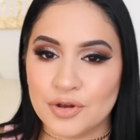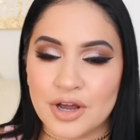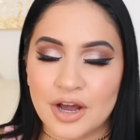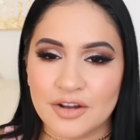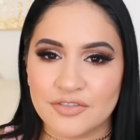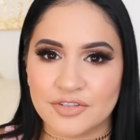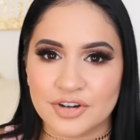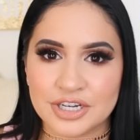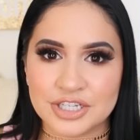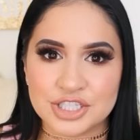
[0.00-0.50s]

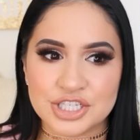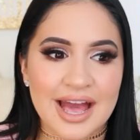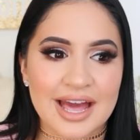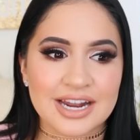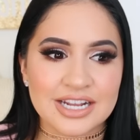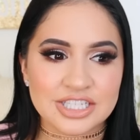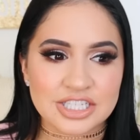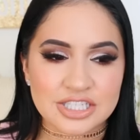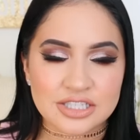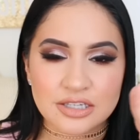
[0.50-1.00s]
coverage
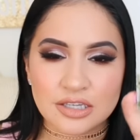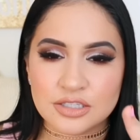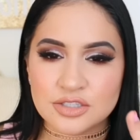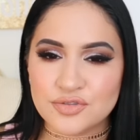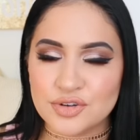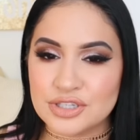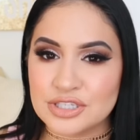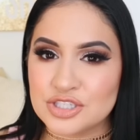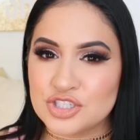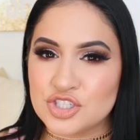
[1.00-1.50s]
and it just looks
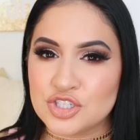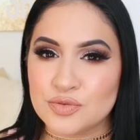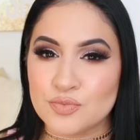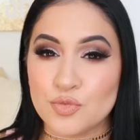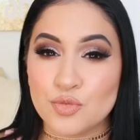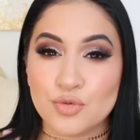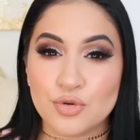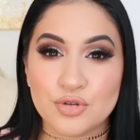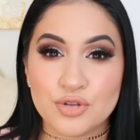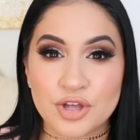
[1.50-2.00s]
really
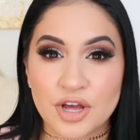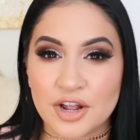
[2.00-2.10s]
smooth